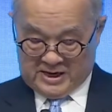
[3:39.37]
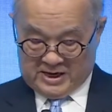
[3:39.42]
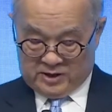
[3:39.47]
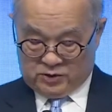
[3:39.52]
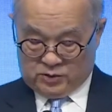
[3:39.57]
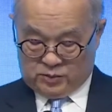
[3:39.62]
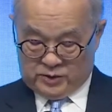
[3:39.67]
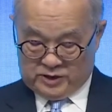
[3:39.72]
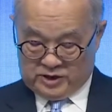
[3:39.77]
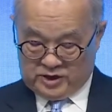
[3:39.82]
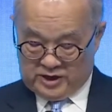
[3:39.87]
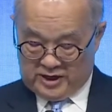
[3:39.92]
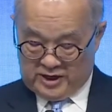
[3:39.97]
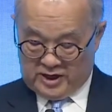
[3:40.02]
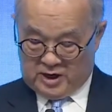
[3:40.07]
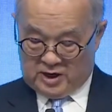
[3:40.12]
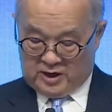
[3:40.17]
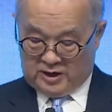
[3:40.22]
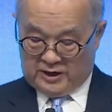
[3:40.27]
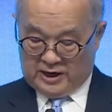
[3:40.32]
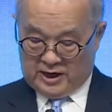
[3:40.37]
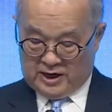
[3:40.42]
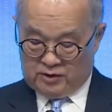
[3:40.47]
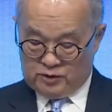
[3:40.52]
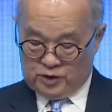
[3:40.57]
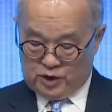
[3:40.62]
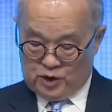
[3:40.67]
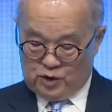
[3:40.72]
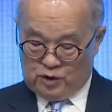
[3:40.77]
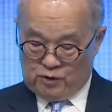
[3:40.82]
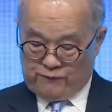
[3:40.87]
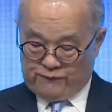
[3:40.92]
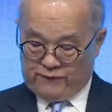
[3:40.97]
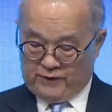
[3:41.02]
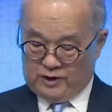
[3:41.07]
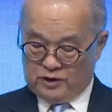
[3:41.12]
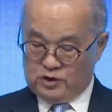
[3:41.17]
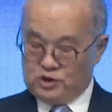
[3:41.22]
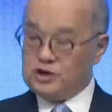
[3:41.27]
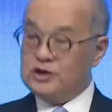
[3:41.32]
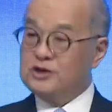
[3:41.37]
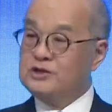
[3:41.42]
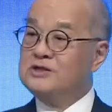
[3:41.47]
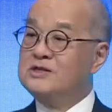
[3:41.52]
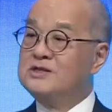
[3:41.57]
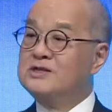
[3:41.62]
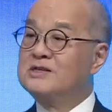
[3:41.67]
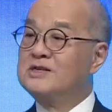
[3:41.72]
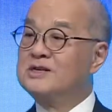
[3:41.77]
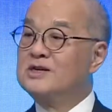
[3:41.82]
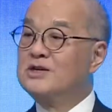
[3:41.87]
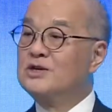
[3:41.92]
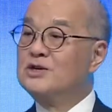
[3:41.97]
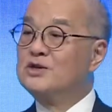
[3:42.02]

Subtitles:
As we take on our new function,